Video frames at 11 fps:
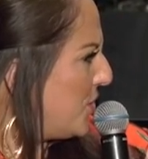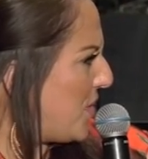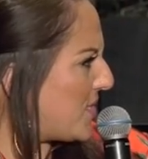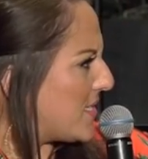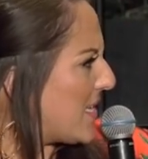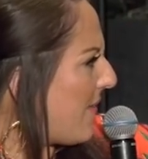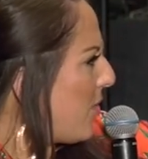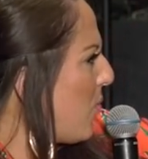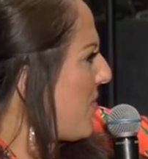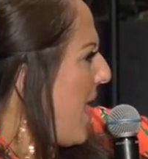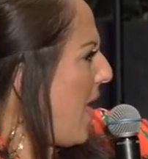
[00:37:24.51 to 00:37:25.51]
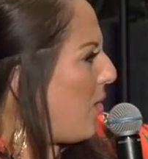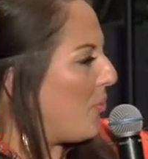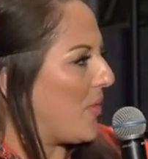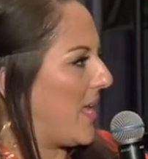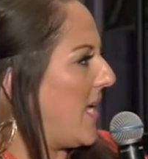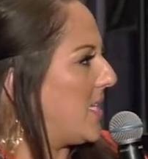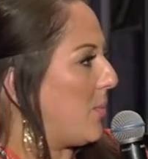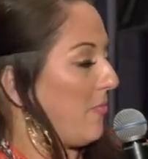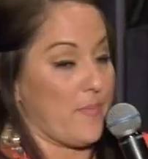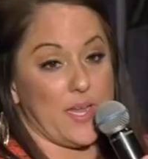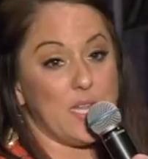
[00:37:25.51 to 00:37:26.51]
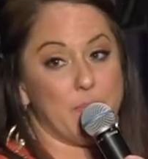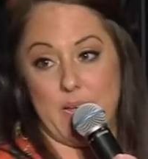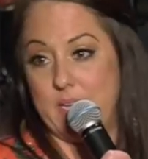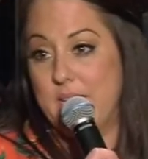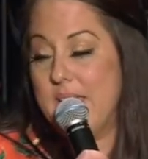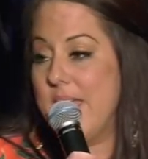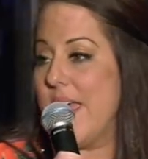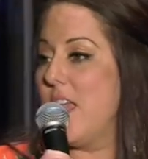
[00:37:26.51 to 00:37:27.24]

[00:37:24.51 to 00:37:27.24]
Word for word: Jesus never withheld the kingdom from anybody.